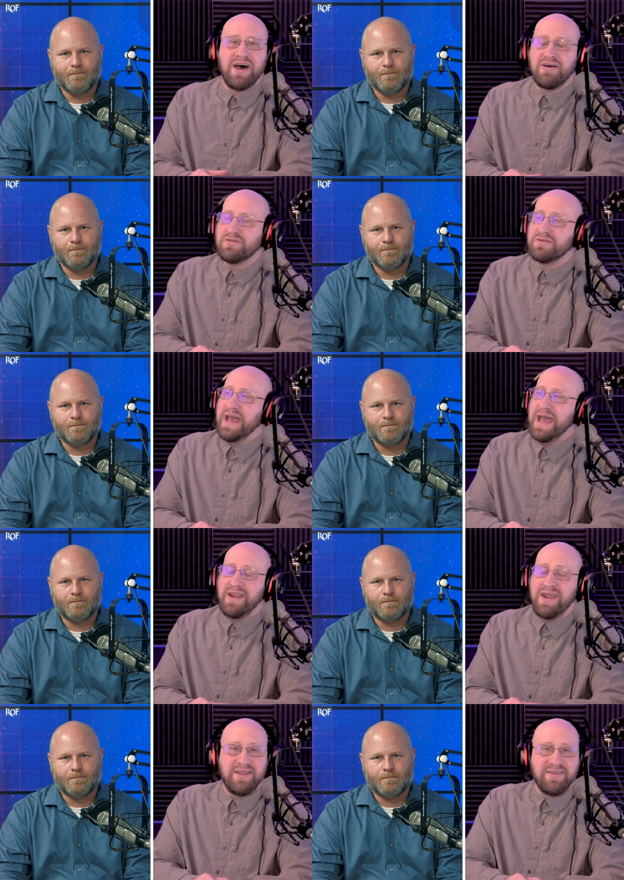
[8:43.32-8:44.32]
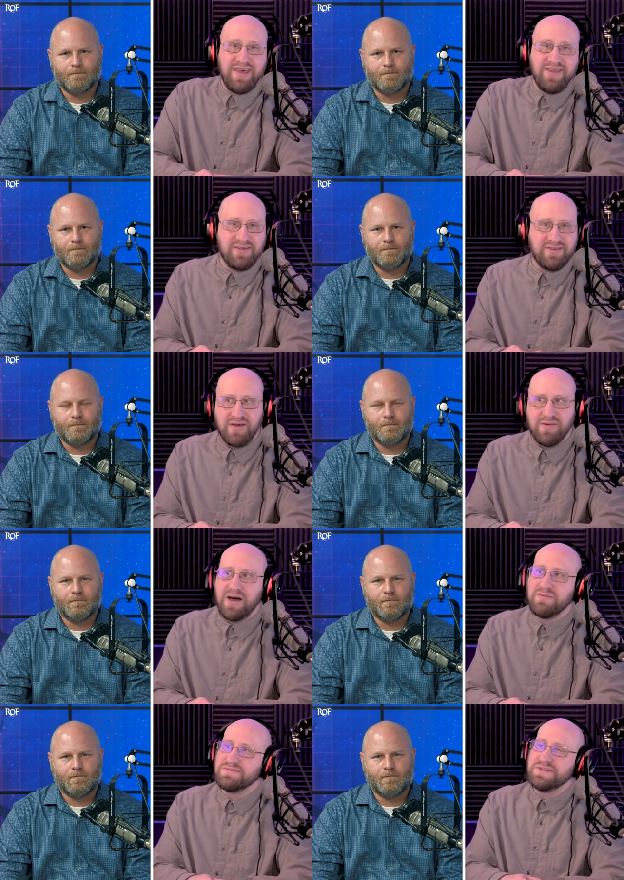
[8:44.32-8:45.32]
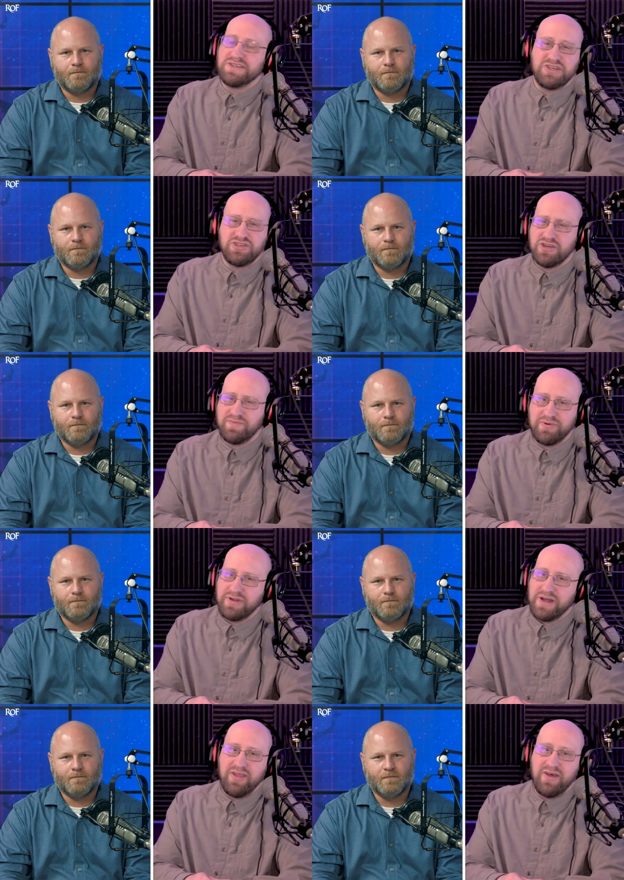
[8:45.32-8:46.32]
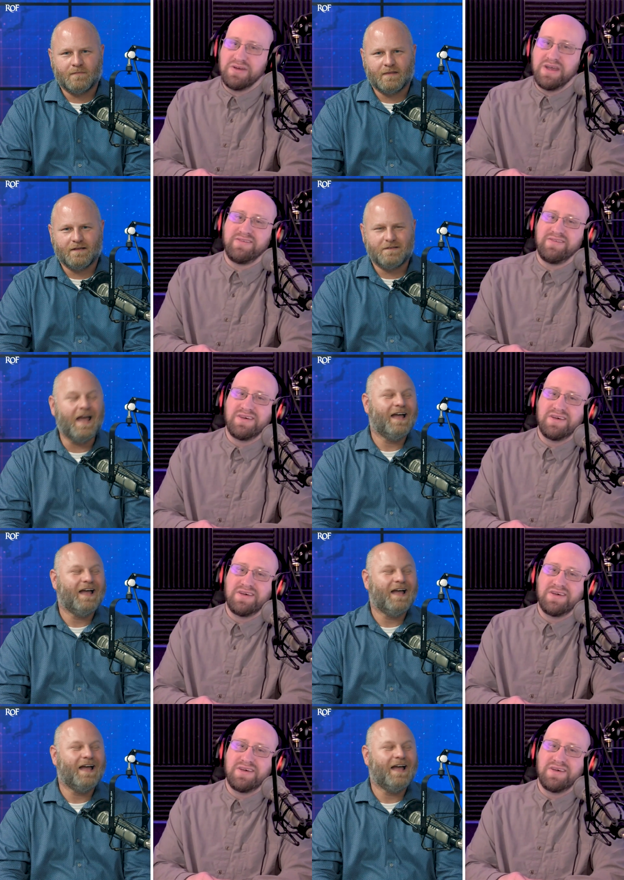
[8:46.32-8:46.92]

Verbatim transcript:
Speaker 1: now and, and say things like, wow, he should have pulled out of that race.